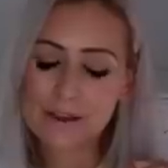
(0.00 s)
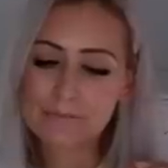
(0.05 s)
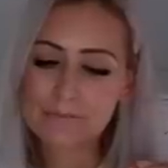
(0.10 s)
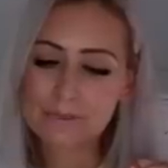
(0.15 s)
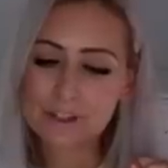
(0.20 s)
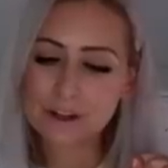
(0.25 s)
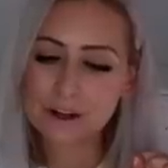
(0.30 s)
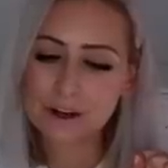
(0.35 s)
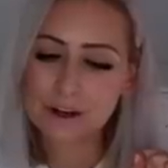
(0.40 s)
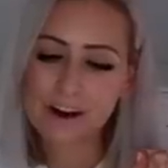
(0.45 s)

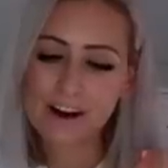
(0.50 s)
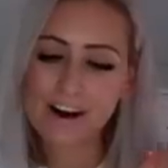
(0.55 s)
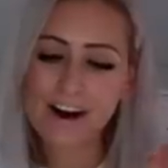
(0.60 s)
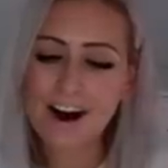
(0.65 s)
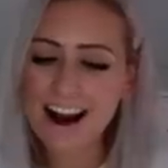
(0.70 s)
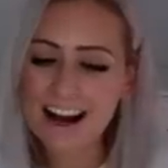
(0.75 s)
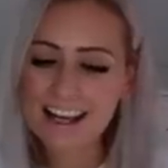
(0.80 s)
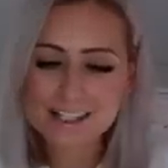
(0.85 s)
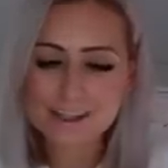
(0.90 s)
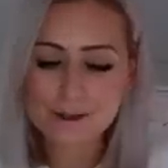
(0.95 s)

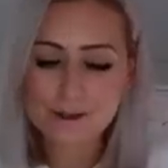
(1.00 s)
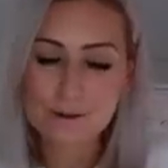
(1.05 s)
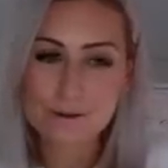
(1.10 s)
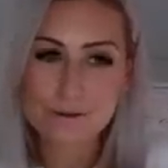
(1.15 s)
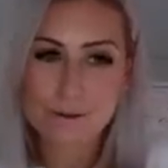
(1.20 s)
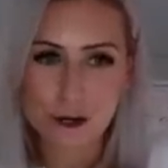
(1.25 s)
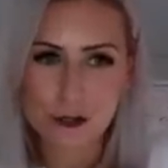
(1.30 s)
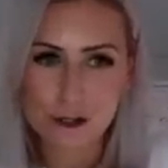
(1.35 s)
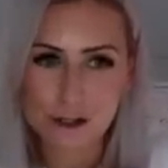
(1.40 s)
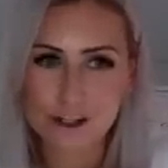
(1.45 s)
high school
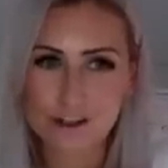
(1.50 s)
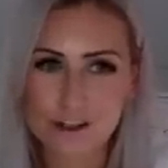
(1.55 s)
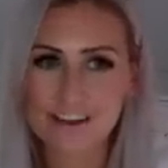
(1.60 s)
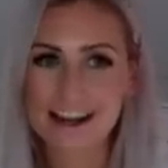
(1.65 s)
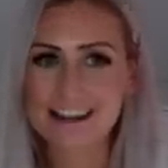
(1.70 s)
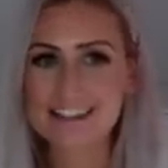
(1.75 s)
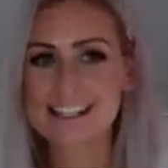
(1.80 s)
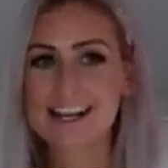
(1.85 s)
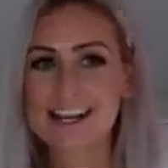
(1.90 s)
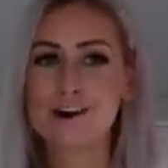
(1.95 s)
version of
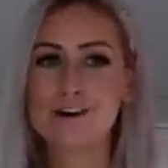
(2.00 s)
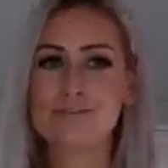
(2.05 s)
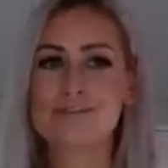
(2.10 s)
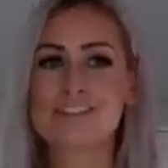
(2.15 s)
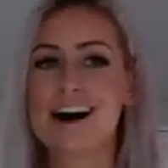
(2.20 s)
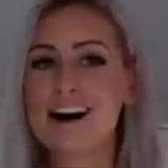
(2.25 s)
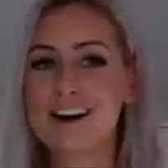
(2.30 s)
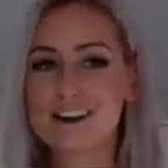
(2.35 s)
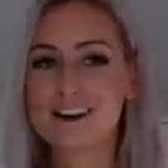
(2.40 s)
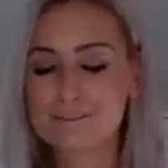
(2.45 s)
ourselves,
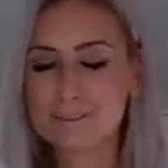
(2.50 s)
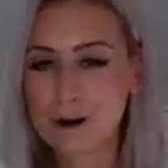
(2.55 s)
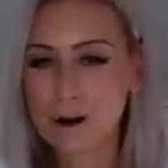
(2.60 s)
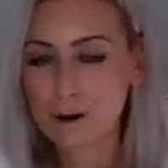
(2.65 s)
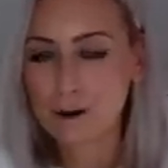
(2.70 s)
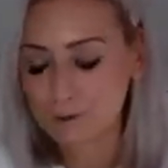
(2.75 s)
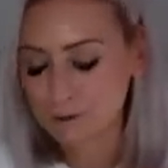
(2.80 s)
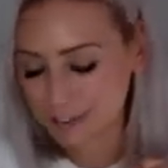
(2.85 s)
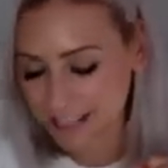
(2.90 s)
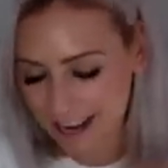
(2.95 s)

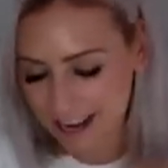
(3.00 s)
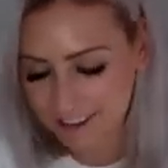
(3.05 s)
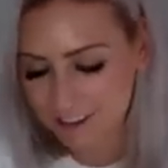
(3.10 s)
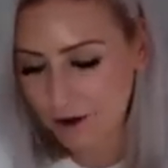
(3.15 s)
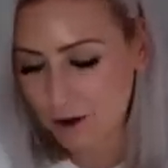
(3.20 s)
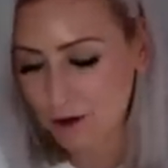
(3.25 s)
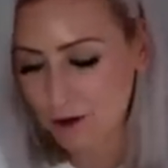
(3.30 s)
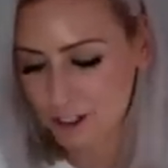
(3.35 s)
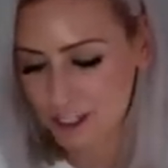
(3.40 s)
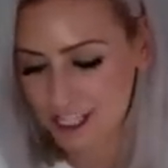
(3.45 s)
unevolved,
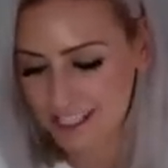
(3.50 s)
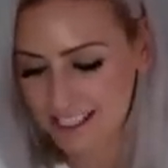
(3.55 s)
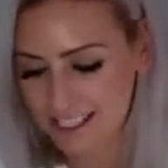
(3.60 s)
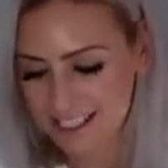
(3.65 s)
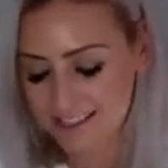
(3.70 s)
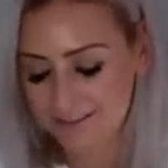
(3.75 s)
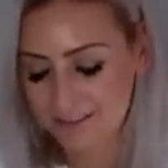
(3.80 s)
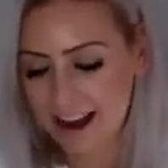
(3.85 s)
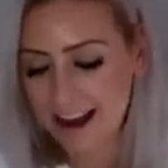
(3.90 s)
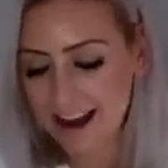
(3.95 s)

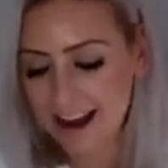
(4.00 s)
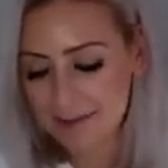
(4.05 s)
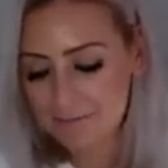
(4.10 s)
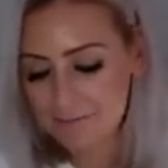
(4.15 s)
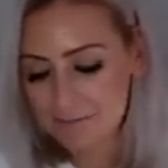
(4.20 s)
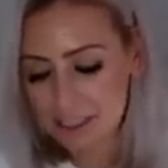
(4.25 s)
unconscious, right?